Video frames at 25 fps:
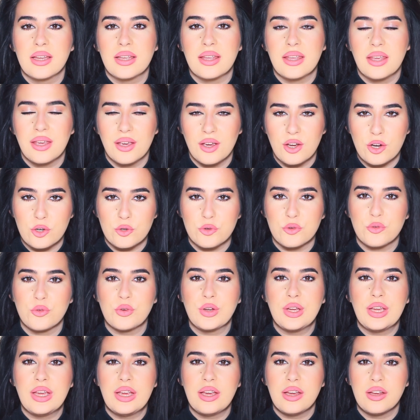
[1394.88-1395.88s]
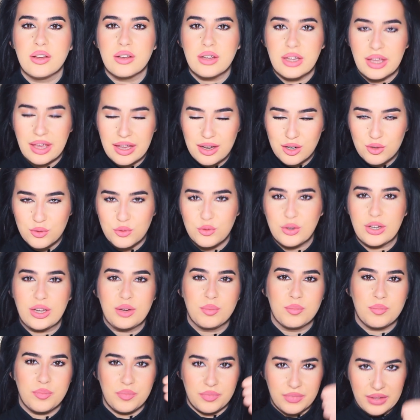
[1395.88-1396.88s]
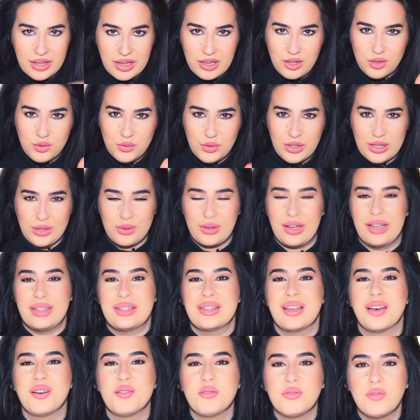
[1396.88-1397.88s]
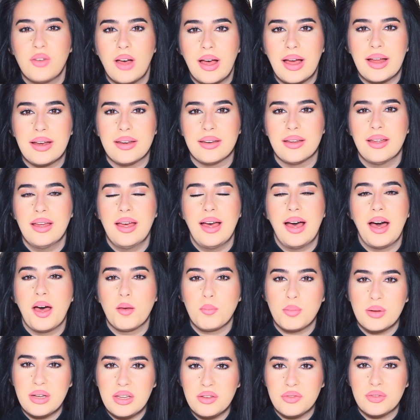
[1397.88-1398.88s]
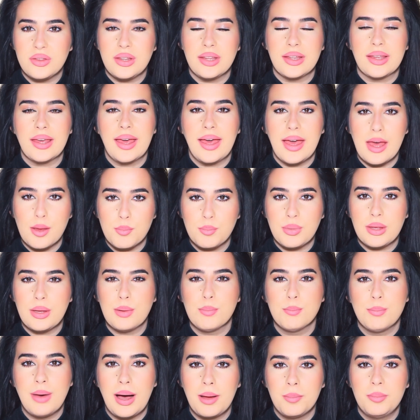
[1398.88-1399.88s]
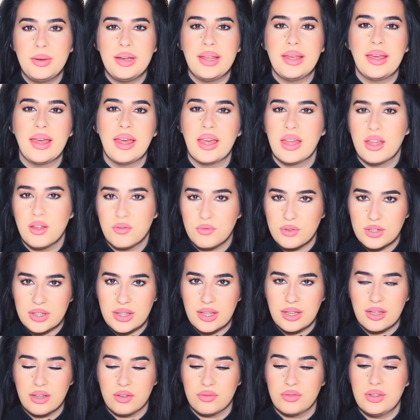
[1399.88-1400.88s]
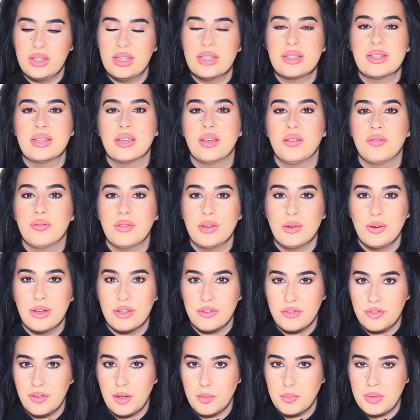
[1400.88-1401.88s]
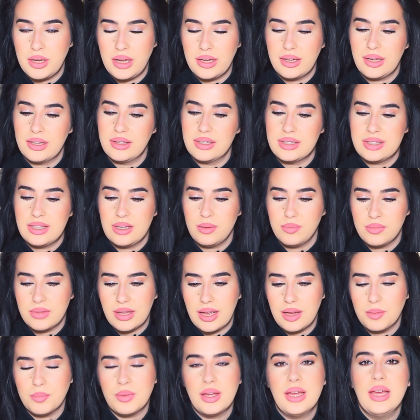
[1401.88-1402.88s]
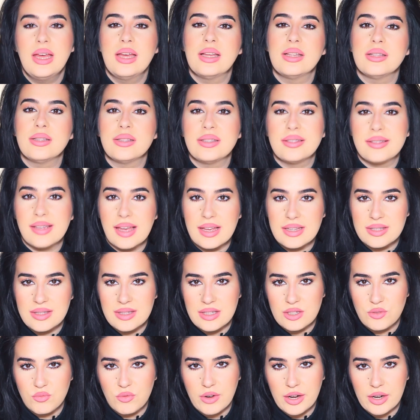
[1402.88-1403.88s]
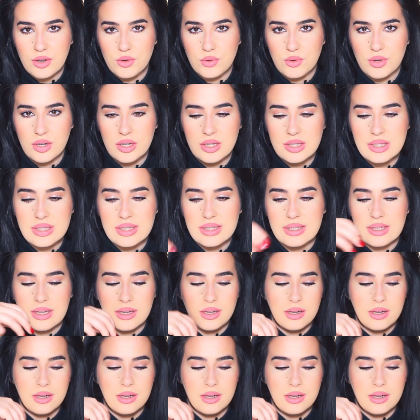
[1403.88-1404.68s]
carefree, you guys, fun, uplifting, happy, bubbly, everything of this, and very feminine at the same time, test this fragrance.